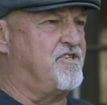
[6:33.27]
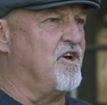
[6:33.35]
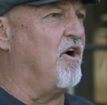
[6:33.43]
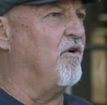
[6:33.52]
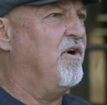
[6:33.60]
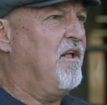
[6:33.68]

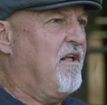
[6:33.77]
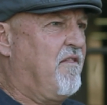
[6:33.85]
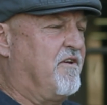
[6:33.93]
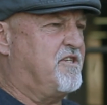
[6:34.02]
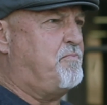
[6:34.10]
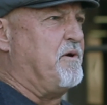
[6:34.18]
so
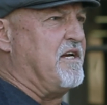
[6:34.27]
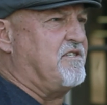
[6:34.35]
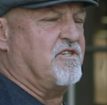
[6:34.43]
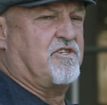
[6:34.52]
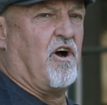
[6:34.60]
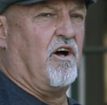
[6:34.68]
this piece
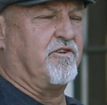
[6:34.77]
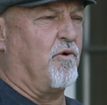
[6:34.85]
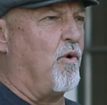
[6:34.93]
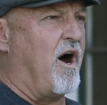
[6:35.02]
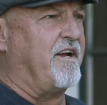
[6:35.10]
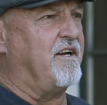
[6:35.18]
is called
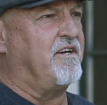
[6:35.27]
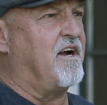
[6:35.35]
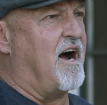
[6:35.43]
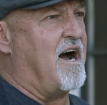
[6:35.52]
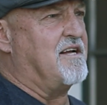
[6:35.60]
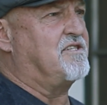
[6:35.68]
Hawaiian
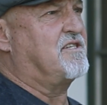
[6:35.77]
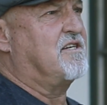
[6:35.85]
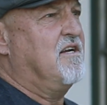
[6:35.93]
Gods.